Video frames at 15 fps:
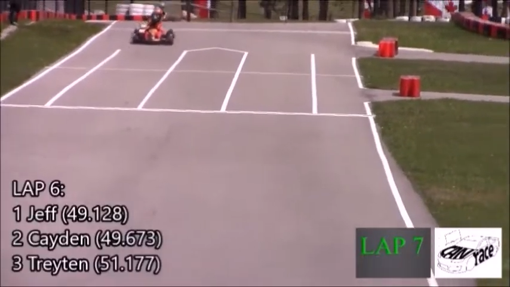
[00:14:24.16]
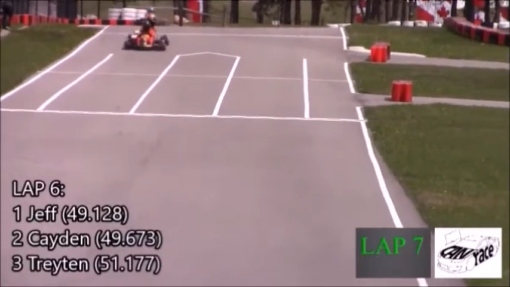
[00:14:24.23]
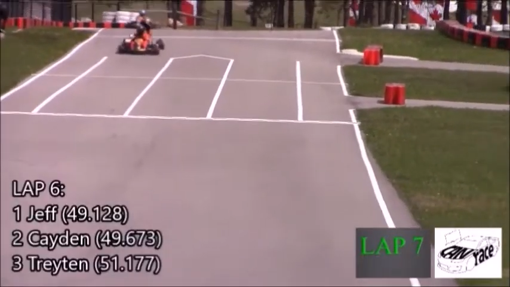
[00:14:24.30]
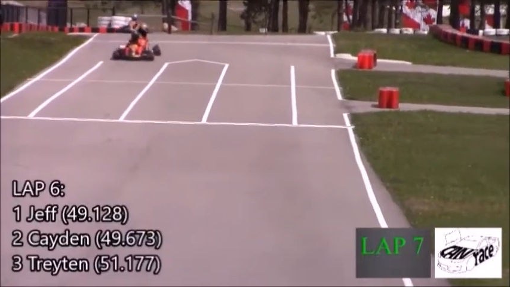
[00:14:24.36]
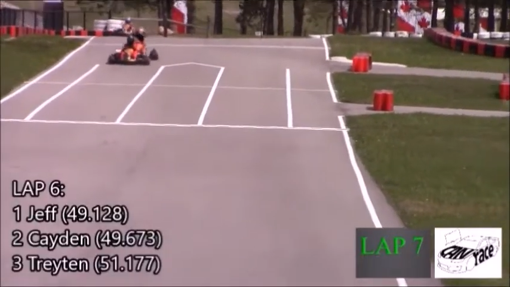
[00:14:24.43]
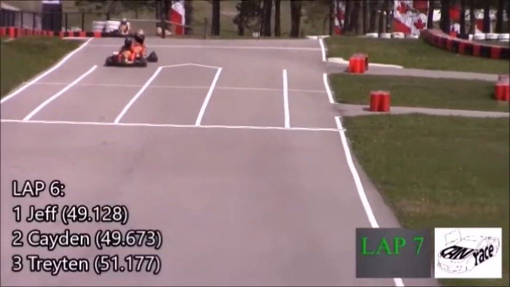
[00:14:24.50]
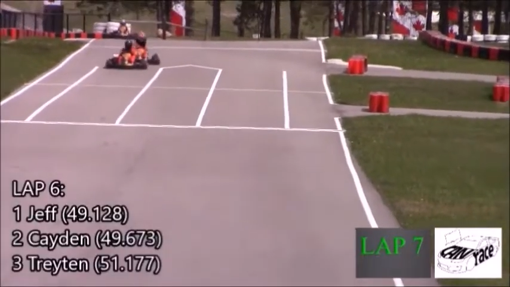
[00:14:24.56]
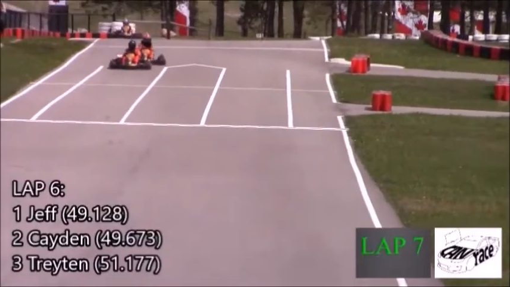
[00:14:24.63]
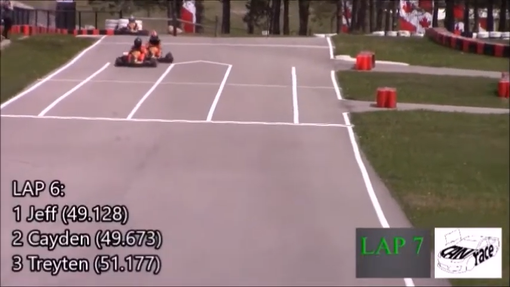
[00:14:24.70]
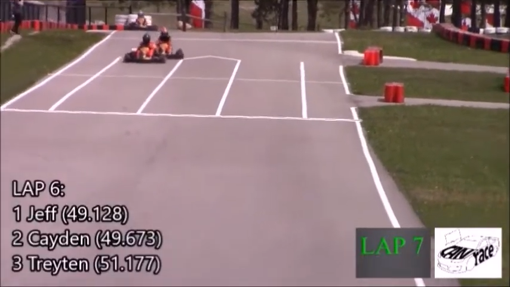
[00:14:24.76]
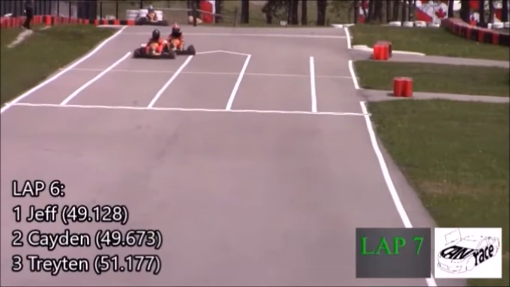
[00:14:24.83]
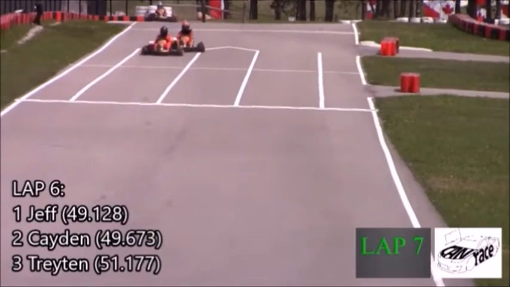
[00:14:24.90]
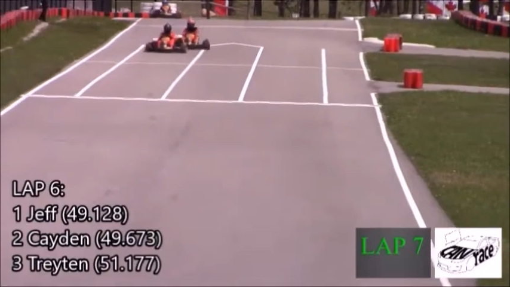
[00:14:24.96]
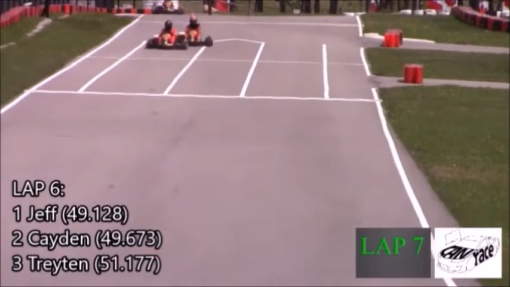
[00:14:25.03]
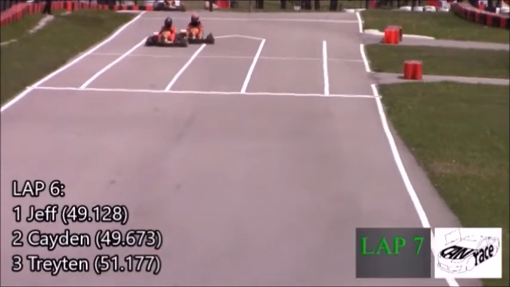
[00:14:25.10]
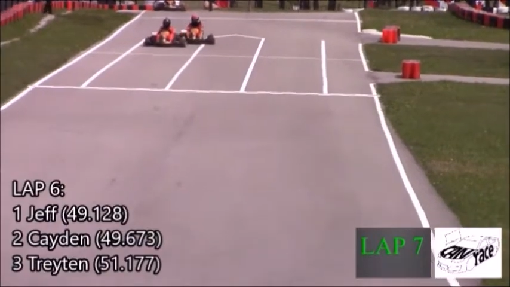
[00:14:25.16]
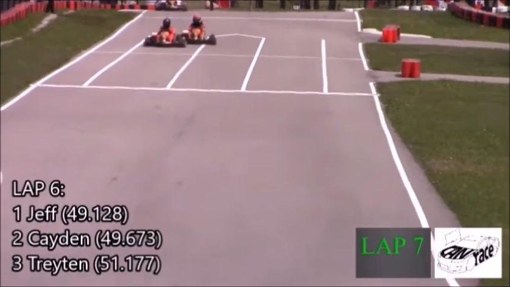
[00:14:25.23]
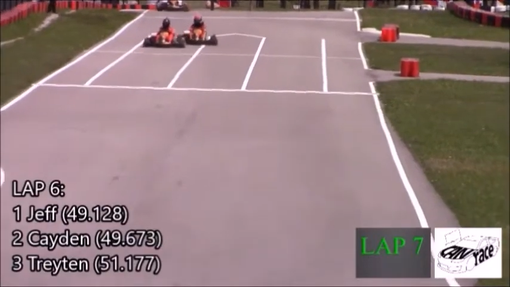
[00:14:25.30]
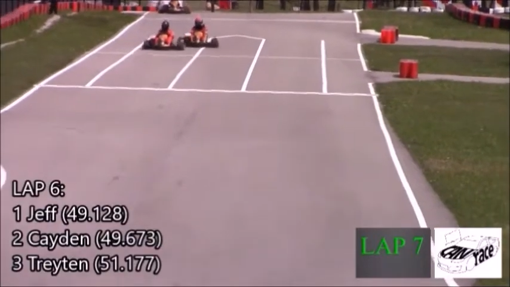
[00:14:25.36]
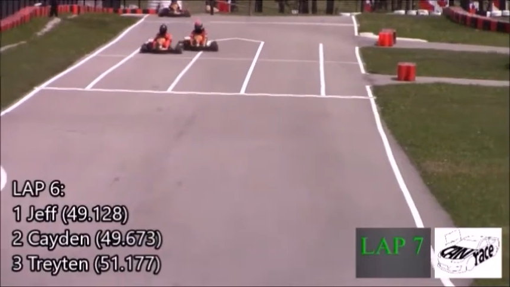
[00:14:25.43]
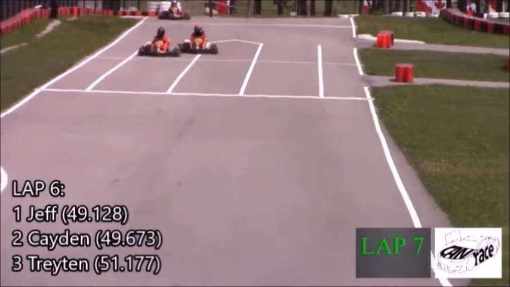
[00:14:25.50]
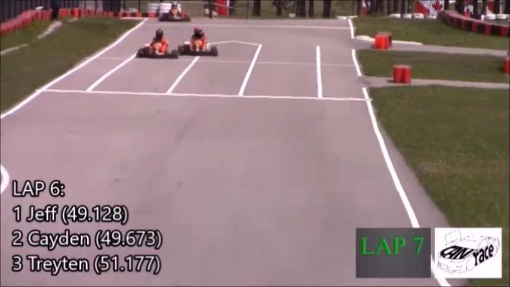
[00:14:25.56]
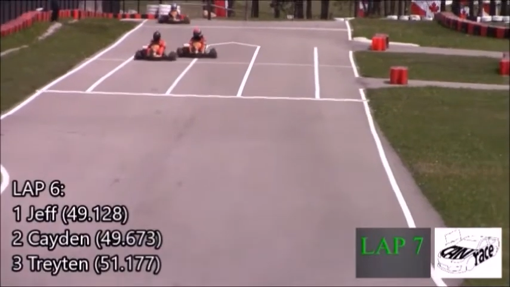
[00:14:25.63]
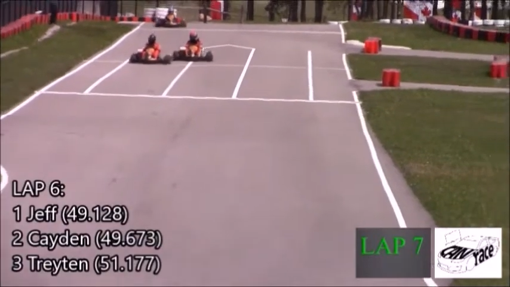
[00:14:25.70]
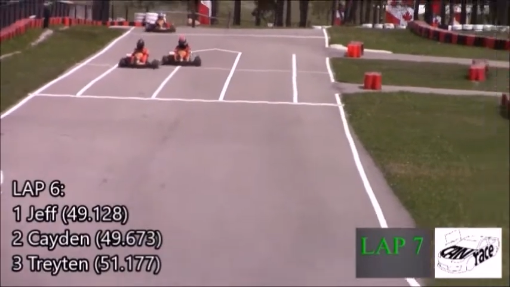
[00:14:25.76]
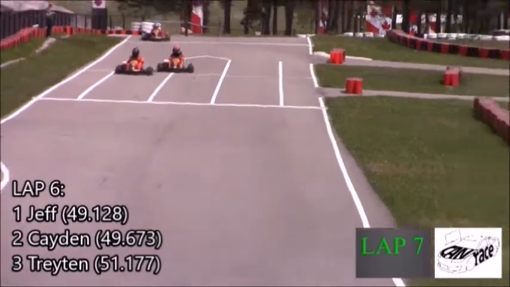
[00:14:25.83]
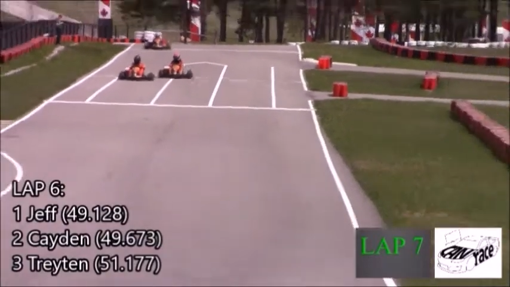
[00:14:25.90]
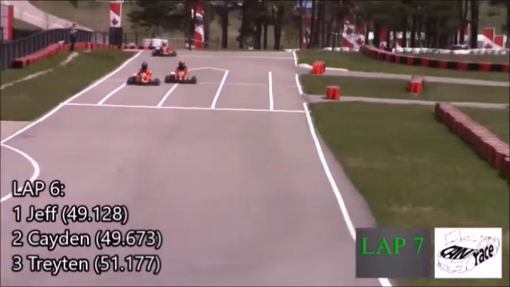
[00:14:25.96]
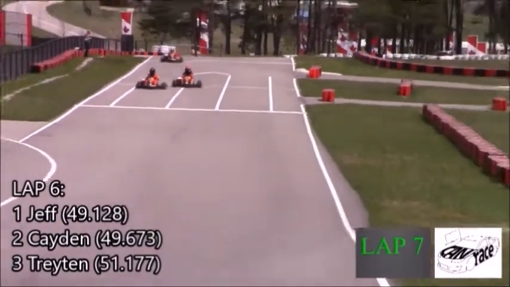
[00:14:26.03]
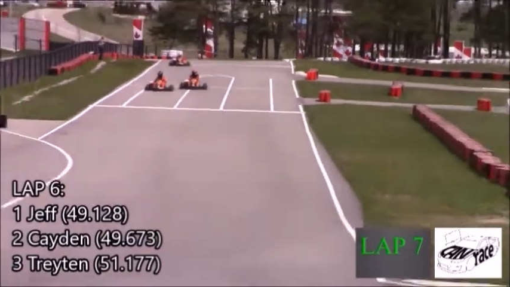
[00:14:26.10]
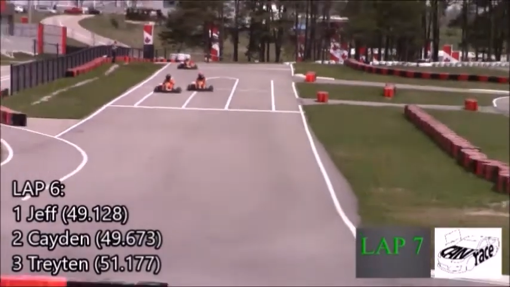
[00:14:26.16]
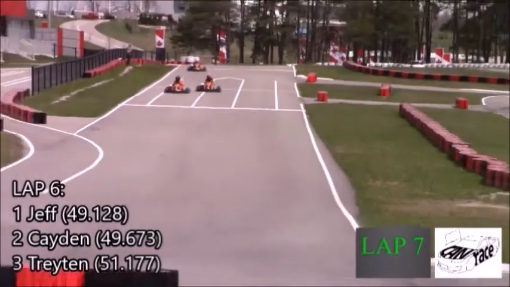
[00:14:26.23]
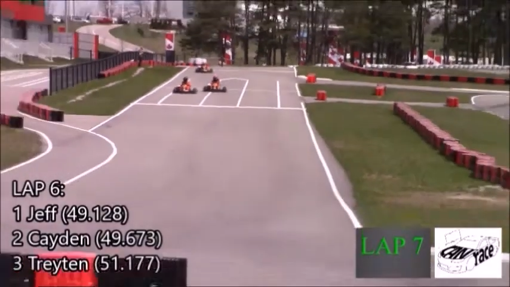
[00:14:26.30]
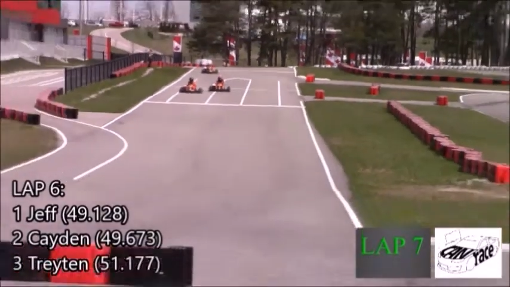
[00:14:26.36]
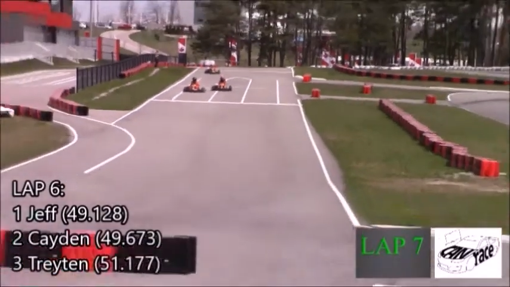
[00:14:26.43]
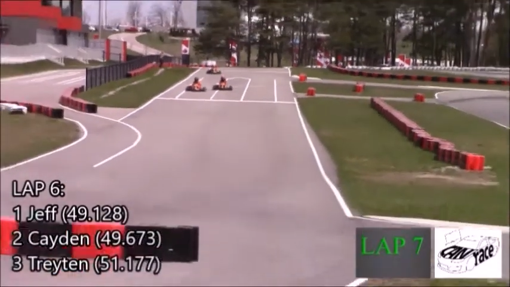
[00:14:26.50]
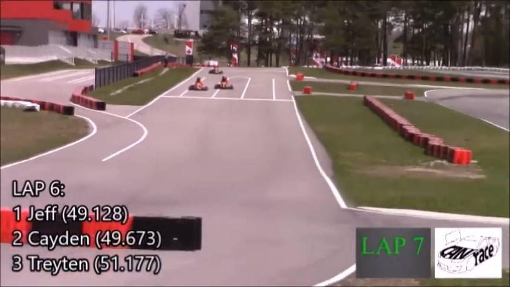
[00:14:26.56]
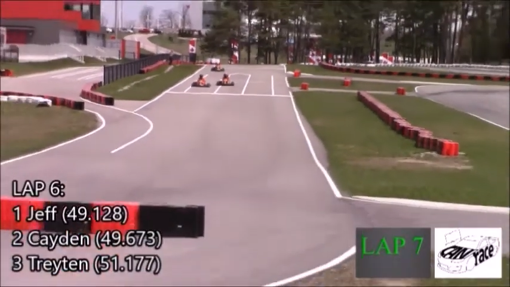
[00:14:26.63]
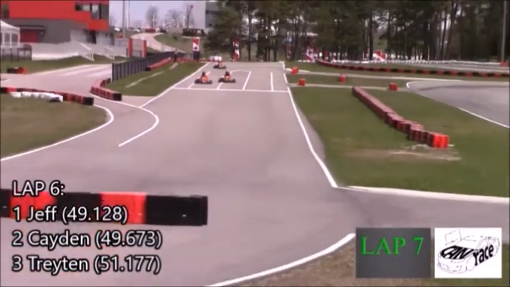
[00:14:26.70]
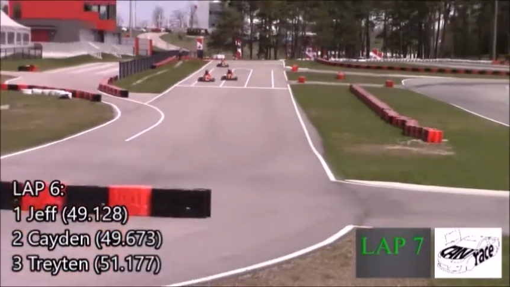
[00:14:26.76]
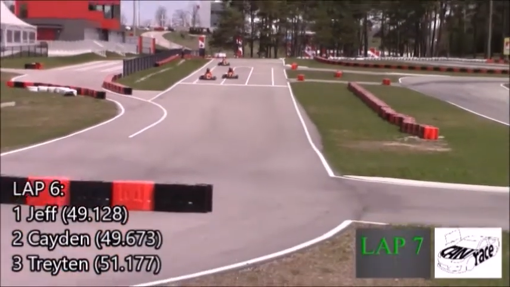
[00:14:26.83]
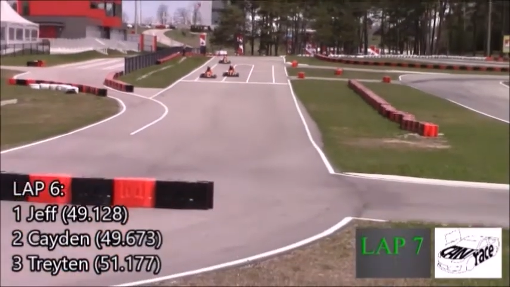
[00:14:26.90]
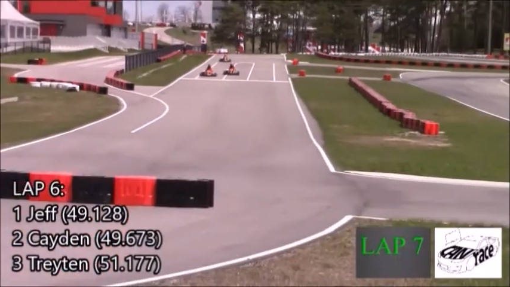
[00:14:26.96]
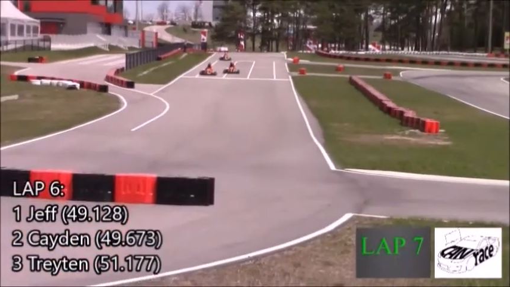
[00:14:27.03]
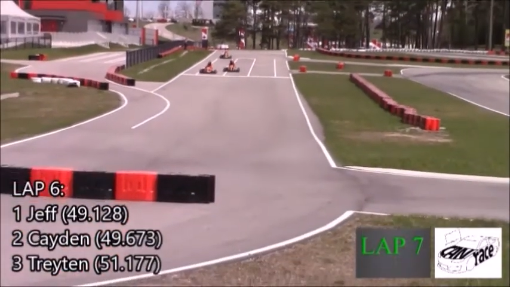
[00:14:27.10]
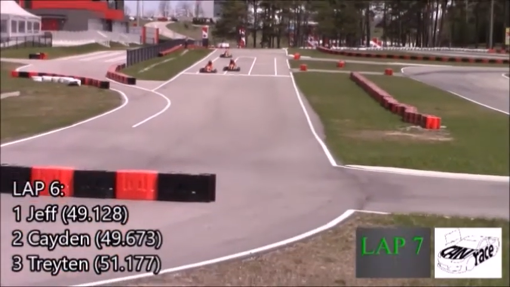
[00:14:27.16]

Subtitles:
No face is visible, so there are no lips to read.